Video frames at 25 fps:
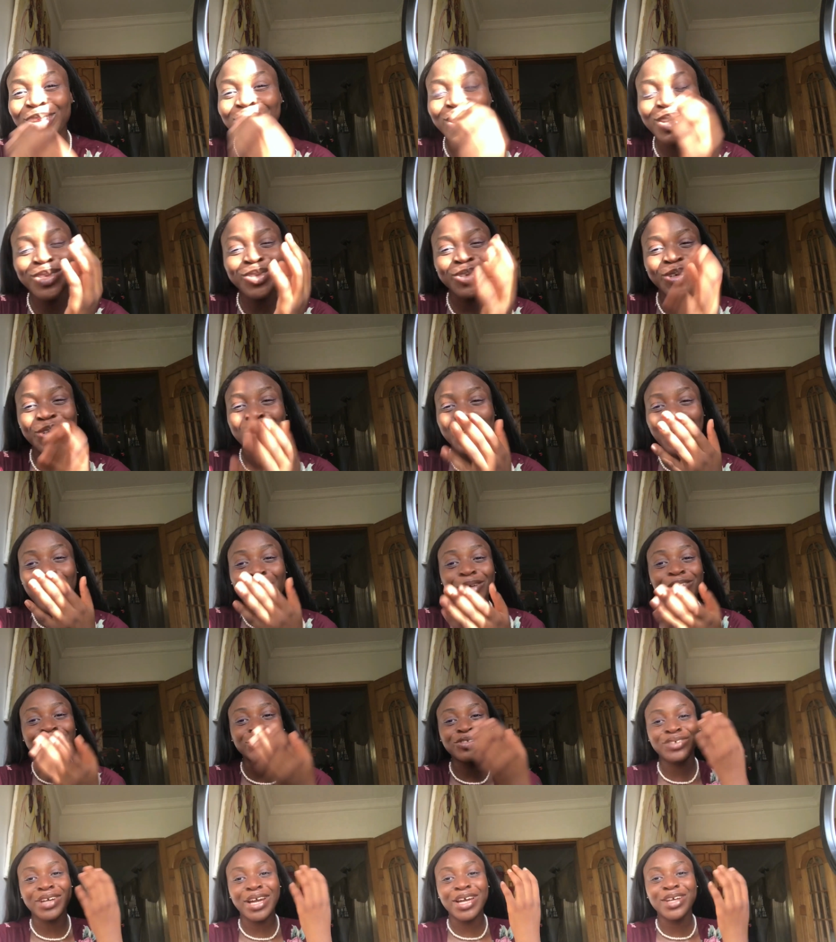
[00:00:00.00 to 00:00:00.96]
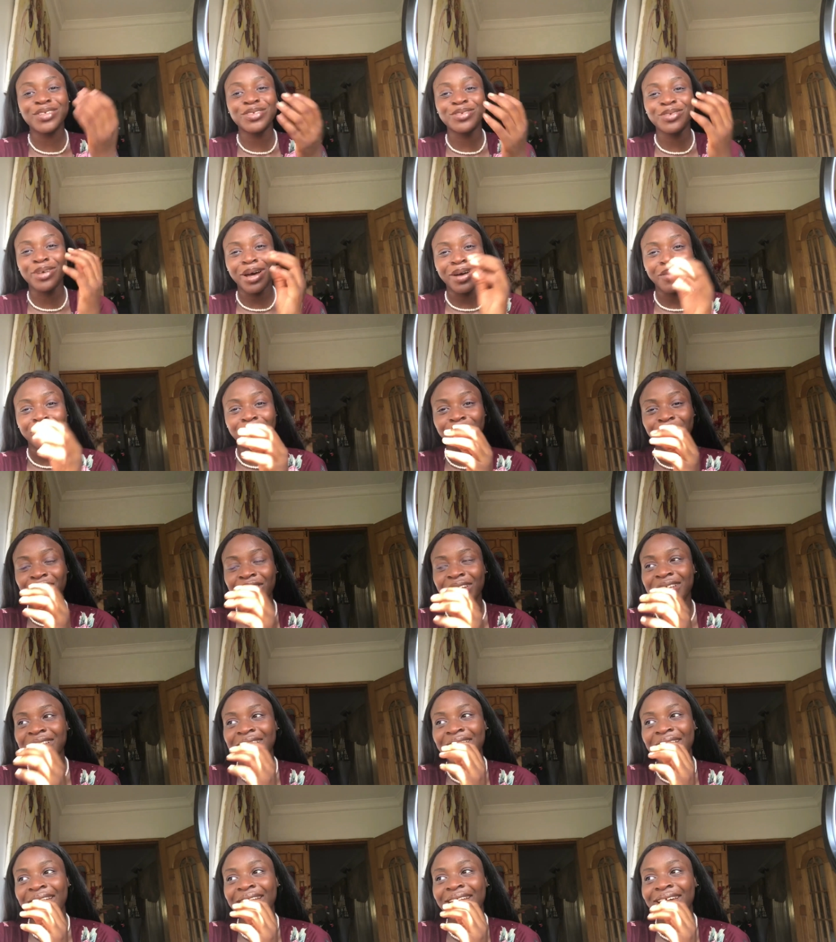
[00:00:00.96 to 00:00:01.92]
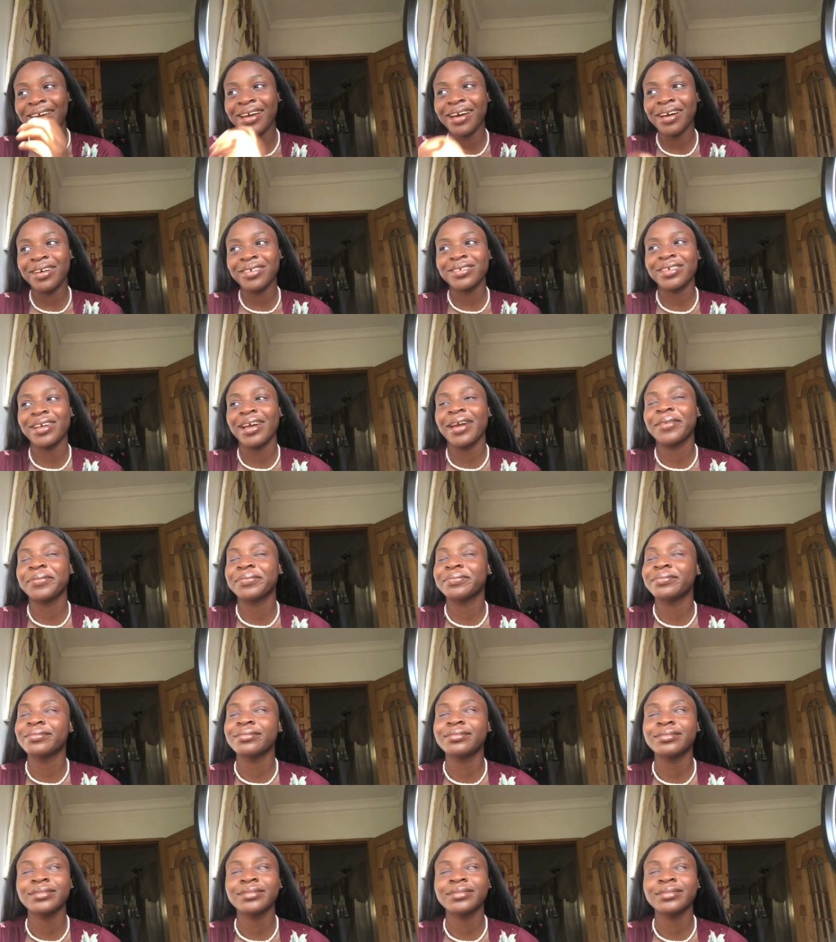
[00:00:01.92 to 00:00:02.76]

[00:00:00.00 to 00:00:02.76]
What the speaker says: This was what I was trying to avoid. Like, I was like,